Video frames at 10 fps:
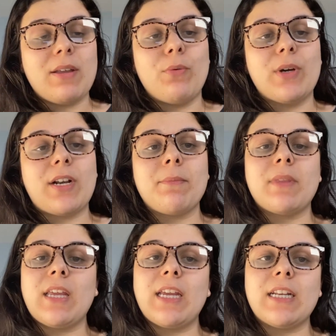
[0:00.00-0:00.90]
what I'm
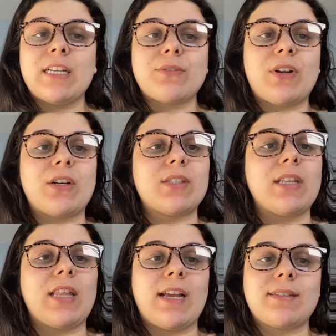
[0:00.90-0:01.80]
thinking as far as
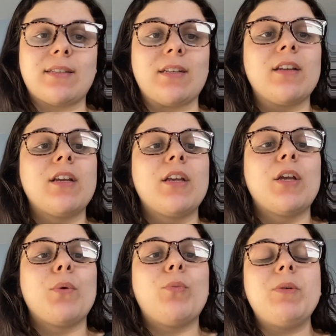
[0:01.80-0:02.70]
the lesson
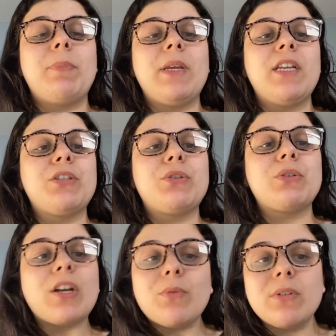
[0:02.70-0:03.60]
would be to
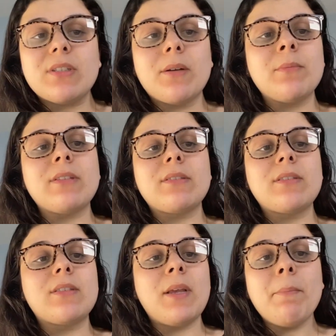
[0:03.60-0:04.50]
start with some
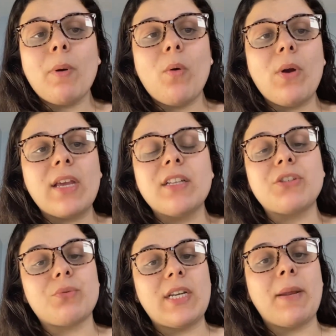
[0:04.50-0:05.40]
simple
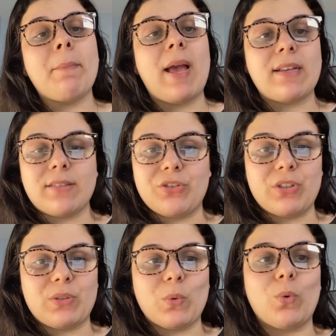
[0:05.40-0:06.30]
English reading
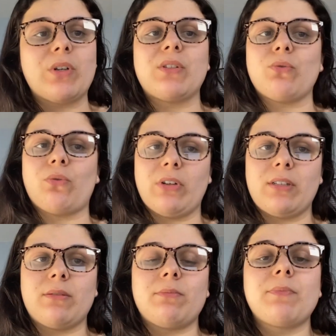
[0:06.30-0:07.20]
passages or
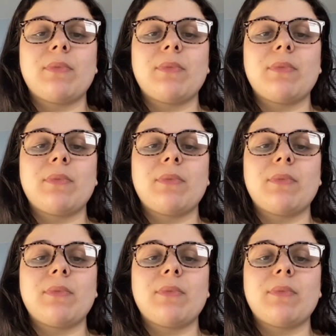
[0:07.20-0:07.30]
stories.